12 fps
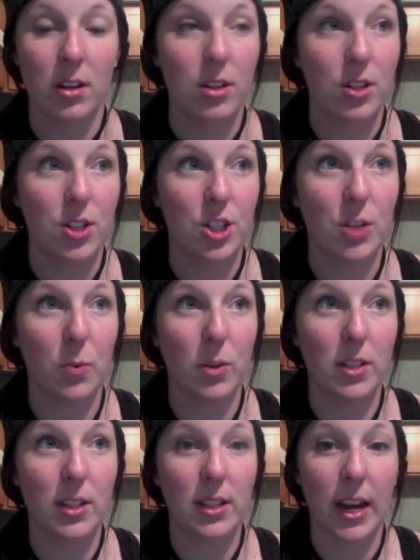she
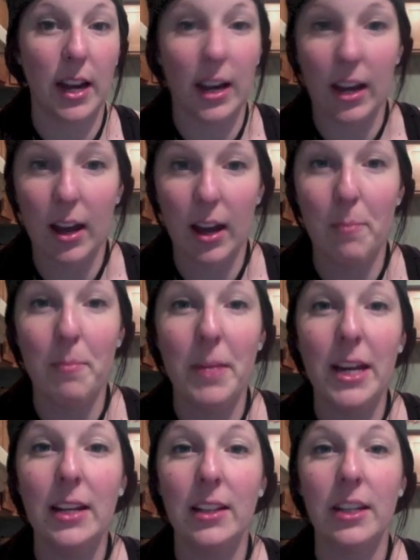wasn't like
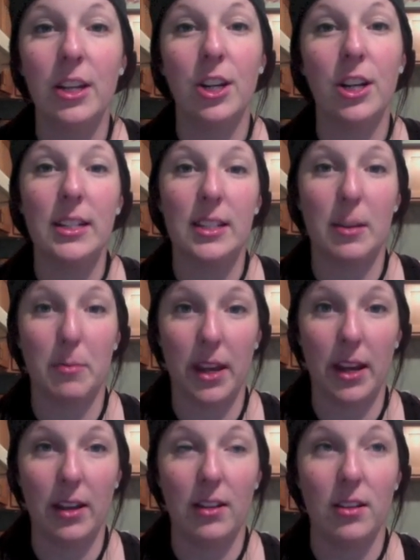immediately good at
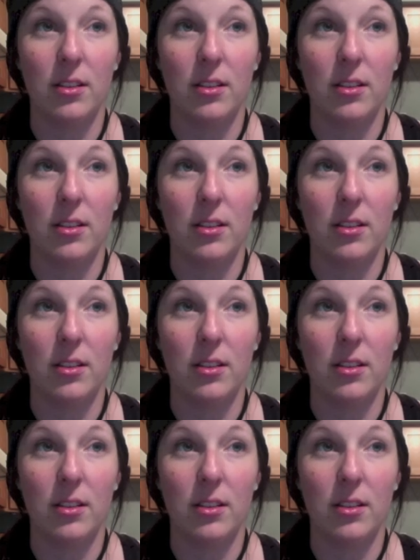something.